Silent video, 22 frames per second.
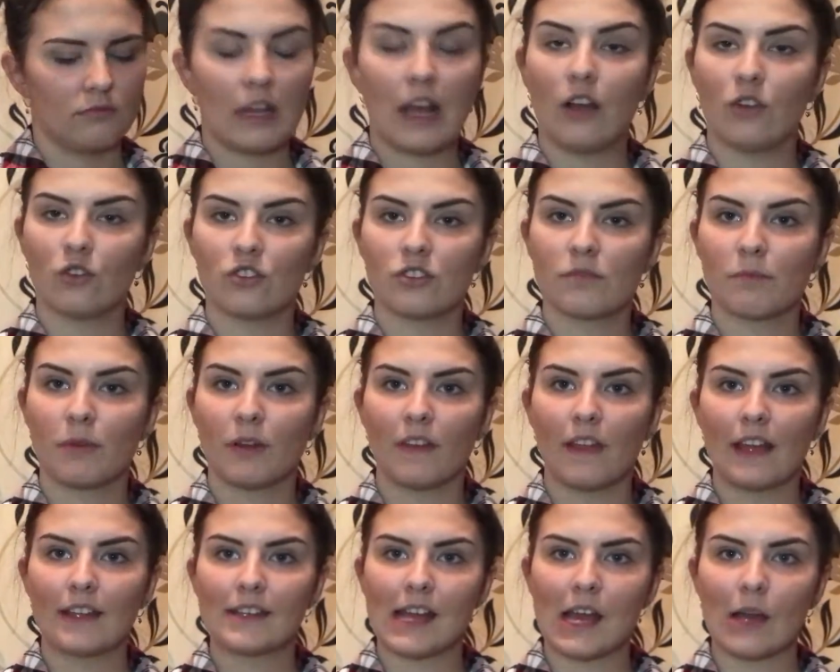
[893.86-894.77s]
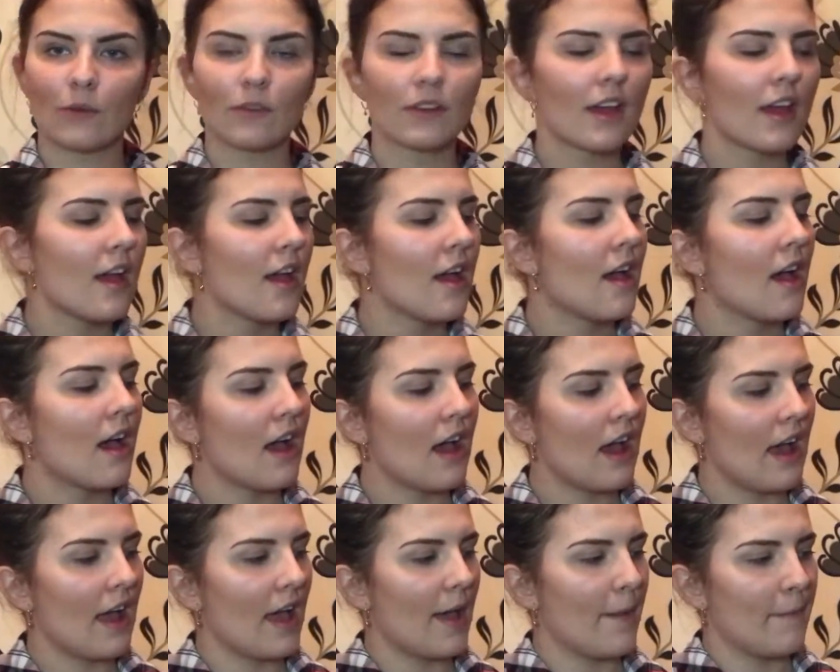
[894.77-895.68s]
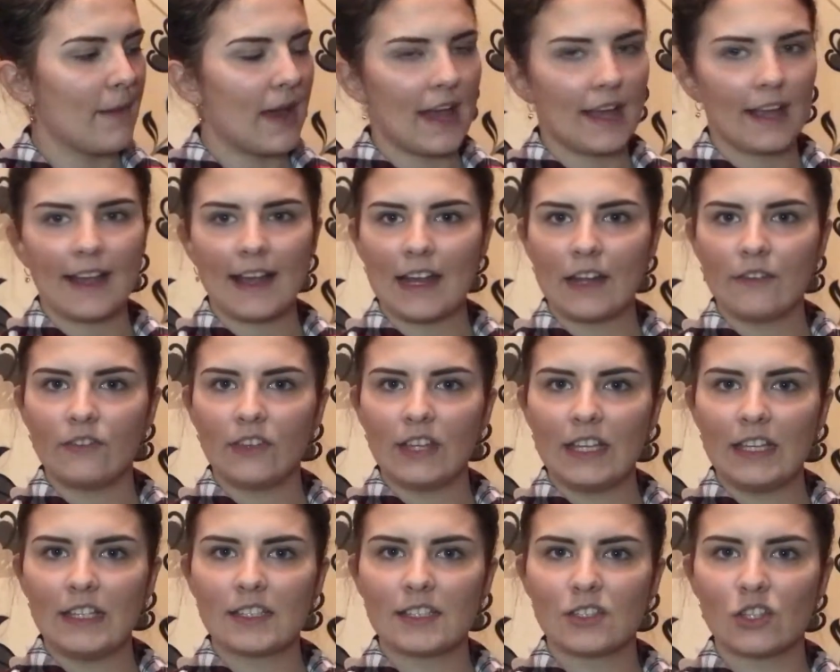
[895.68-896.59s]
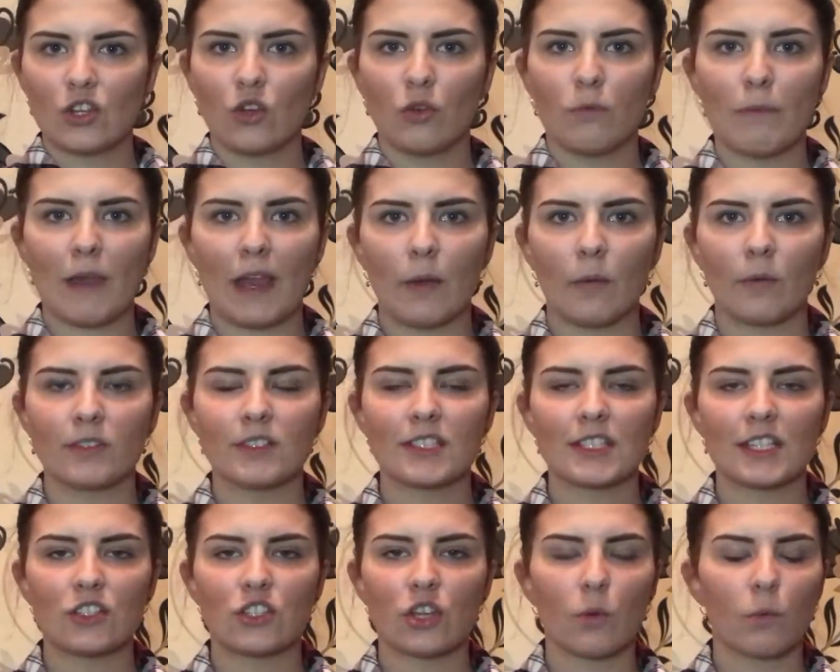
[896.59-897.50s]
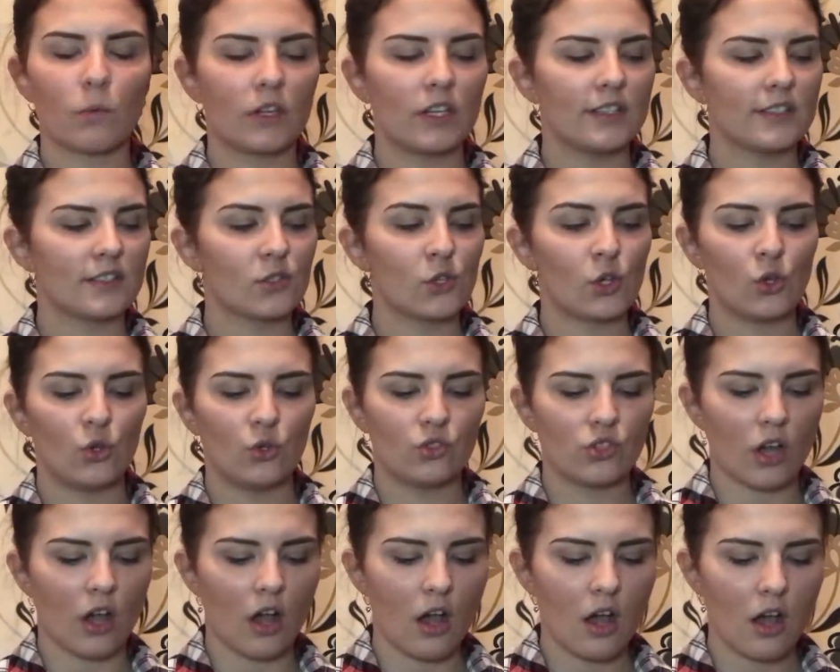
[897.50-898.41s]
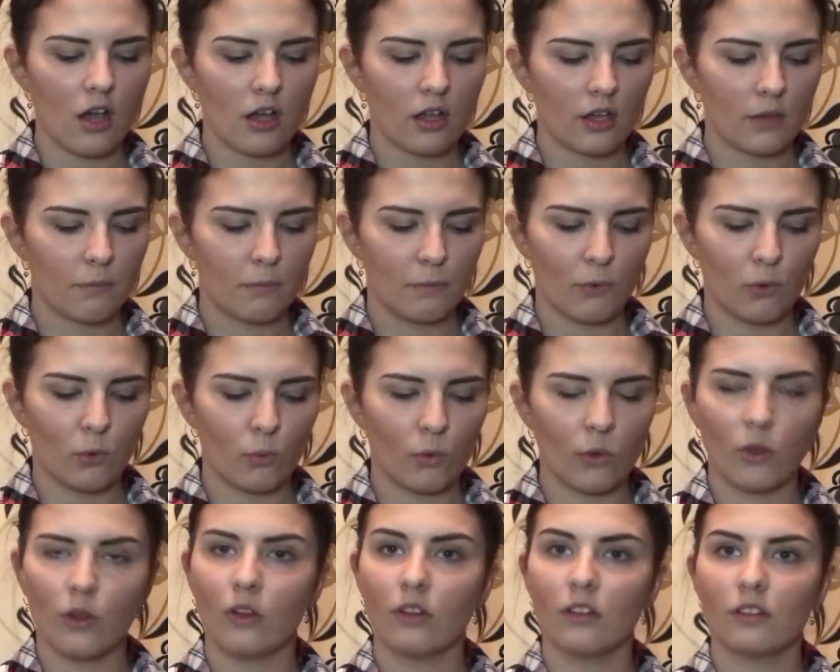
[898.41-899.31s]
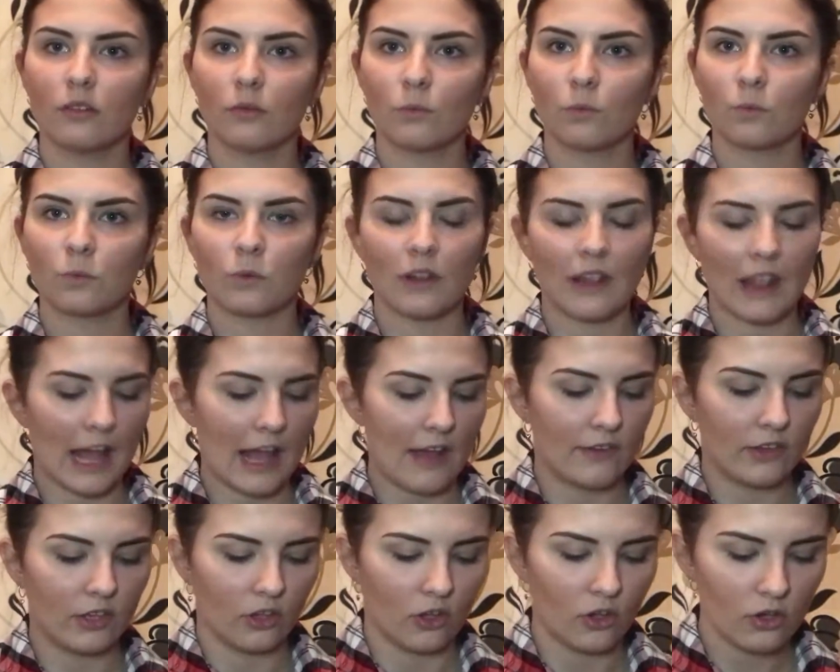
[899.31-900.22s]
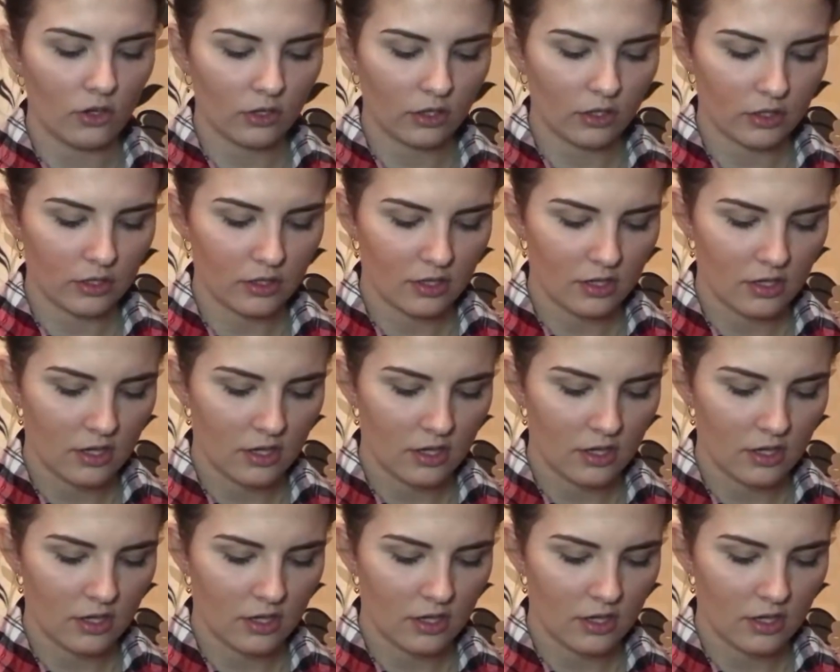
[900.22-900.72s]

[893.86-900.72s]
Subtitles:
I'll just put that down. And kind of these two main ones. So I don't want it too dark, but we'll have a look.